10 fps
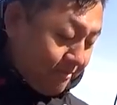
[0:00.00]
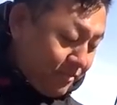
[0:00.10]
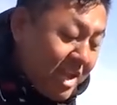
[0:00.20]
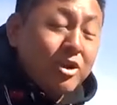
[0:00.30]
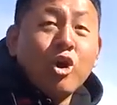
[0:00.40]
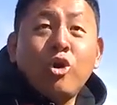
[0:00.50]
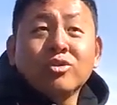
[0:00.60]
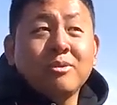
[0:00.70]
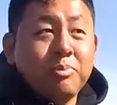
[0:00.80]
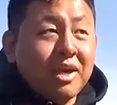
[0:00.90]
That all
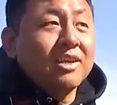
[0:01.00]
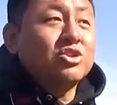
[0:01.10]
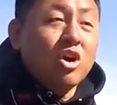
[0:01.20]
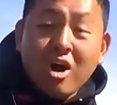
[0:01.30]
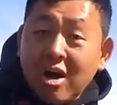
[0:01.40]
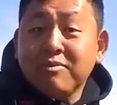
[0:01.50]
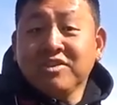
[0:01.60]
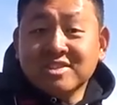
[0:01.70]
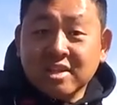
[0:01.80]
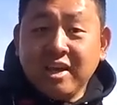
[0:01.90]
depends,
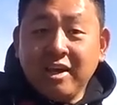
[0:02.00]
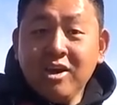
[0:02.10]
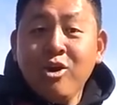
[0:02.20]
obviously,